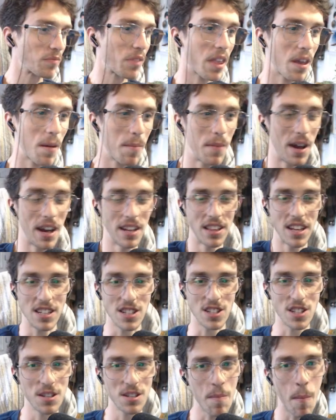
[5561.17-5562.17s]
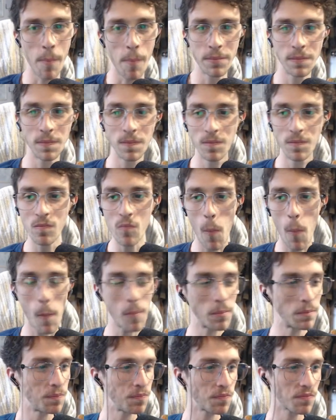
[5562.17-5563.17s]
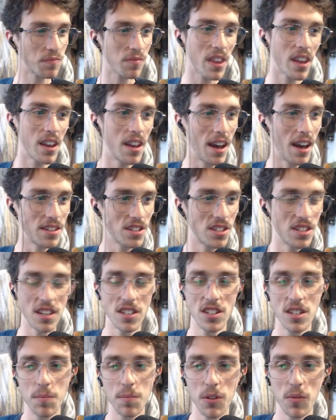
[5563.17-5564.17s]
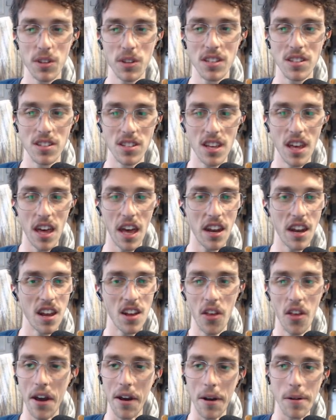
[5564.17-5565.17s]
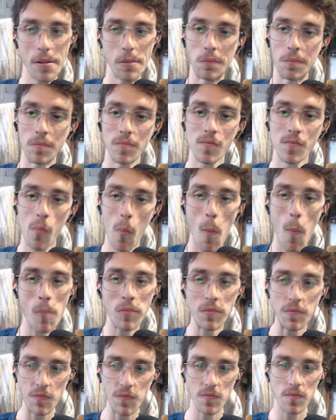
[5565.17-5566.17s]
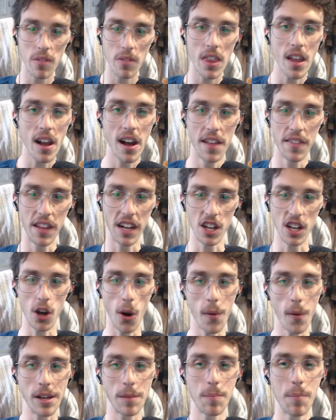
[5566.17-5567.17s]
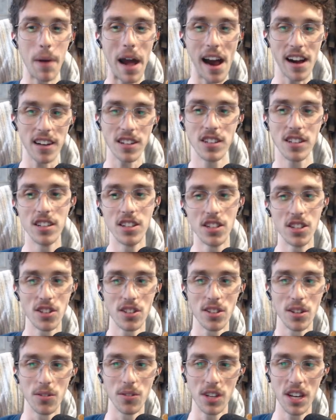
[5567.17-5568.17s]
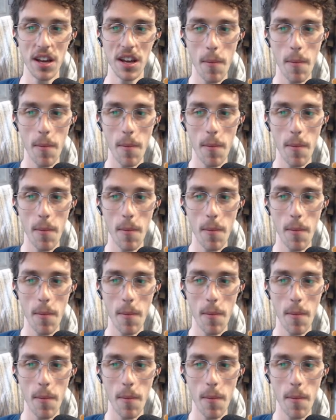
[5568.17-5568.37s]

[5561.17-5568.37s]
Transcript: Man, that's... Yeah, seeing something with the C80, like... And then going back to the Sony.